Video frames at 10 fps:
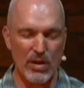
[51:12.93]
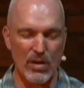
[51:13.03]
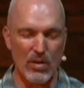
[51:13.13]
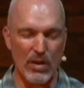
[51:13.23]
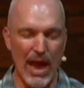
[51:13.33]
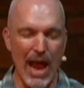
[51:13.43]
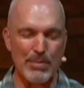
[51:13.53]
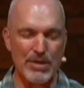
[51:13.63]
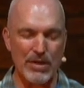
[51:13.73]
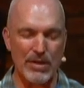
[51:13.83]
who
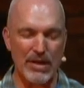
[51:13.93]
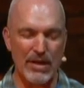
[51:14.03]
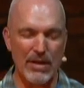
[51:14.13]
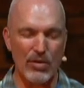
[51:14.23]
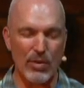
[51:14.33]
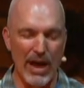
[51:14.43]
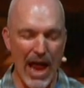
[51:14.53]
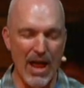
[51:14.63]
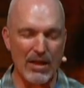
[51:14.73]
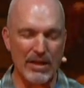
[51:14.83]
capture
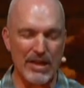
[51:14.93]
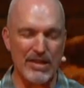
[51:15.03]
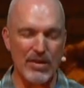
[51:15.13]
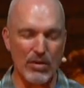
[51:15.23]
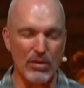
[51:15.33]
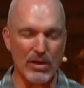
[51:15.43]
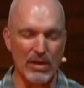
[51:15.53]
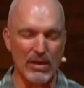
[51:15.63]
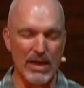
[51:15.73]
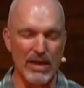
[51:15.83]
reality so
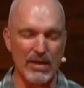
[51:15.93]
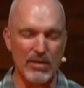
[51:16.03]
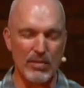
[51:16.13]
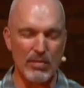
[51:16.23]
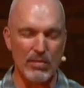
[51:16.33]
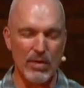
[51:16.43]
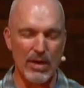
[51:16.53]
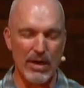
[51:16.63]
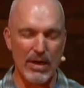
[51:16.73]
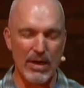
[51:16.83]
clearly,
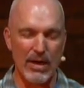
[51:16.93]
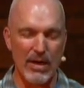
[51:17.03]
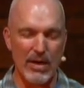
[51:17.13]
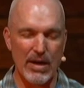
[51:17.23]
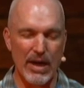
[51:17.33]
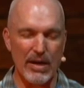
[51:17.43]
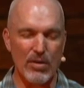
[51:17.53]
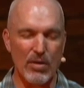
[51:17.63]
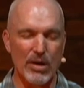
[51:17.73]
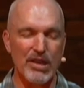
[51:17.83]
and
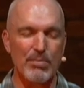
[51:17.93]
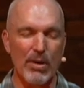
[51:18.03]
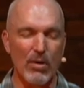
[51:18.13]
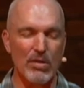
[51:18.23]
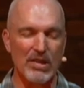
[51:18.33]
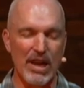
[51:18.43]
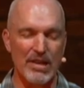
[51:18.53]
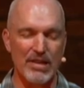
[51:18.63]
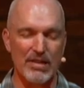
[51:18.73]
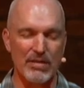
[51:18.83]
who expose
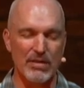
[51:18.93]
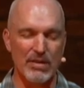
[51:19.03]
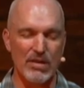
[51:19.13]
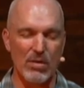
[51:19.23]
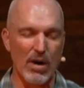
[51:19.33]
us to